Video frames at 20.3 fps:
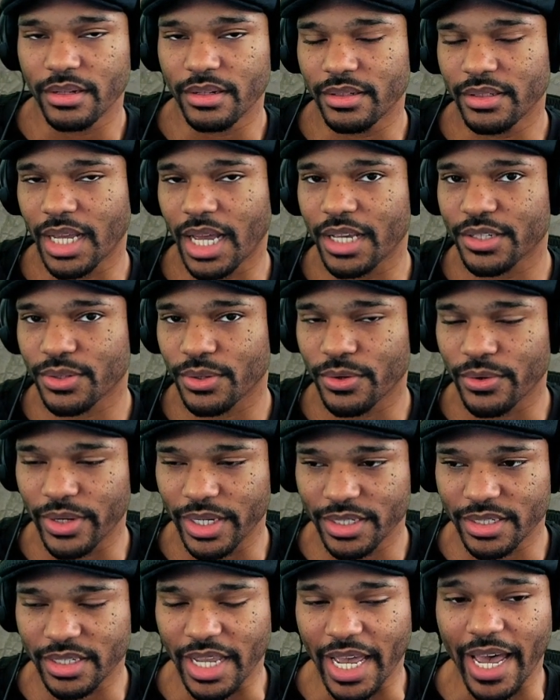not so
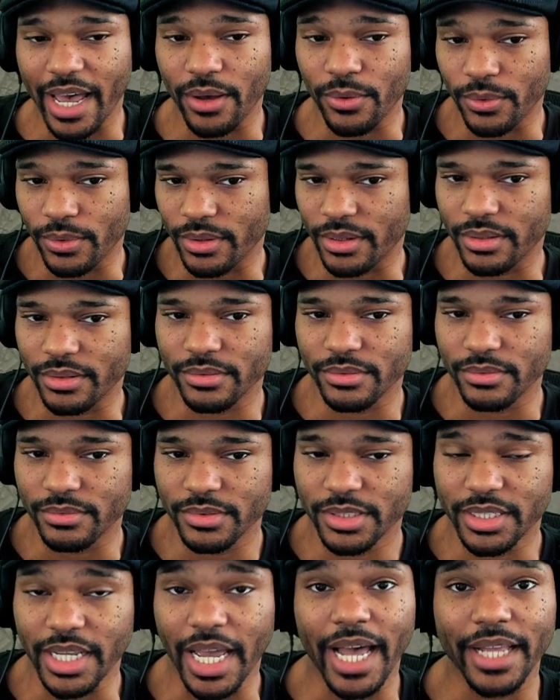great
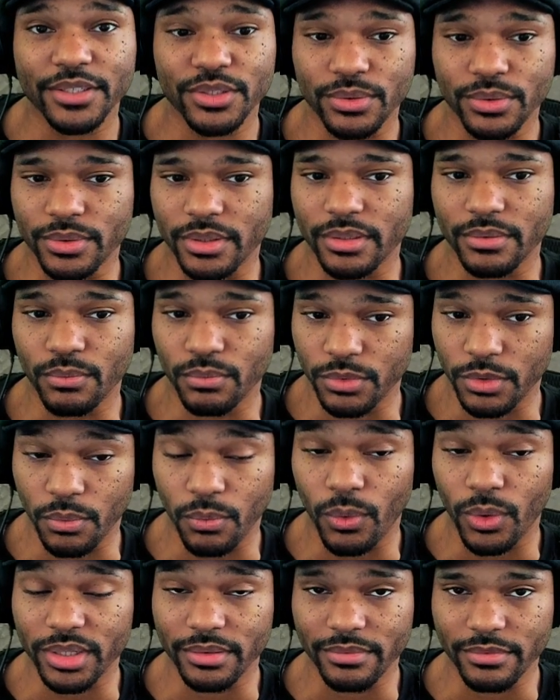stats or the
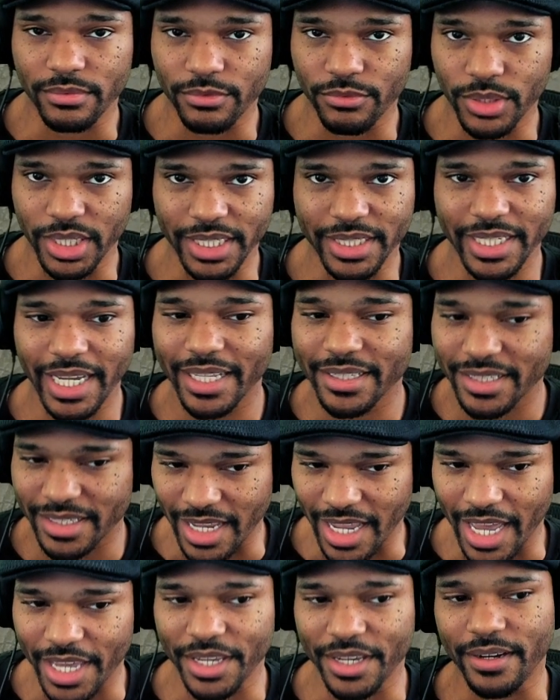one really dead
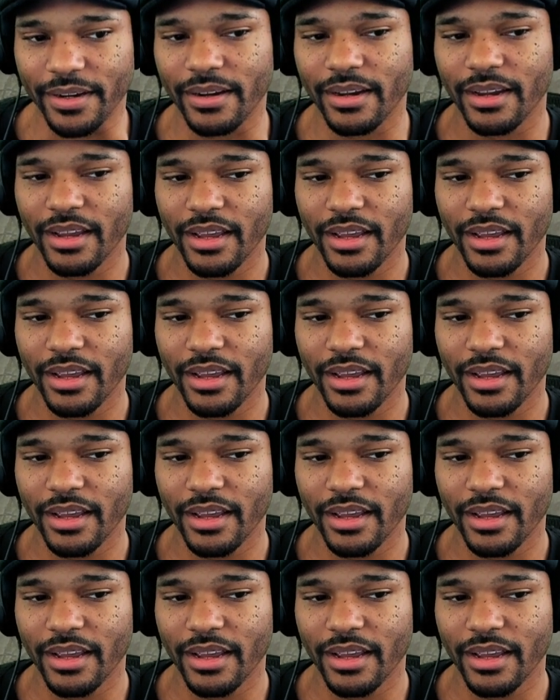stat here